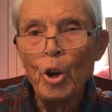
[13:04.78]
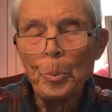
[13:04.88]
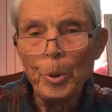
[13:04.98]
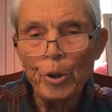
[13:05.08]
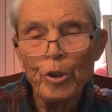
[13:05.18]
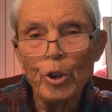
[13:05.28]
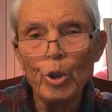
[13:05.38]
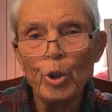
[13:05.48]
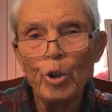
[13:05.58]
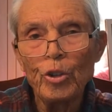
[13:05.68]
who
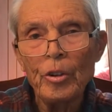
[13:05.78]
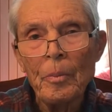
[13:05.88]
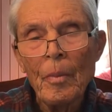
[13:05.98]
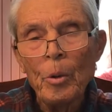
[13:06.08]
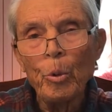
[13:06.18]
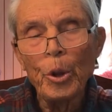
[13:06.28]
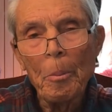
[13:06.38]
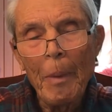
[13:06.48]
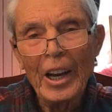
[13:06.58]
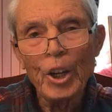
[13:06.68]
pursues with
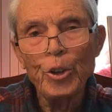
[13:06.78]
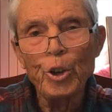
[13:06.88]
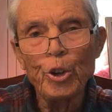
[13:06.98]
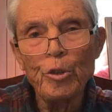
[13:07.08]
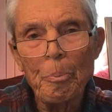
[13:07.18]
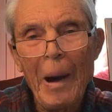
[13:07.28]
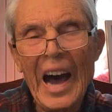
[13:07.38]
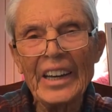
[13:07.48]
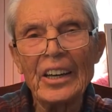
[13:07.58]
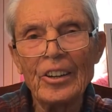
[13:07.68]
a multitude of
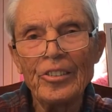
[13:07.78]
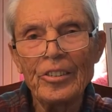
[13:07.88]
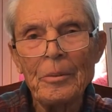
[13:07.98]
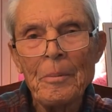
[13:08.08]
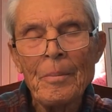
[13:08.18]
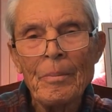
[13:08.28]
partners,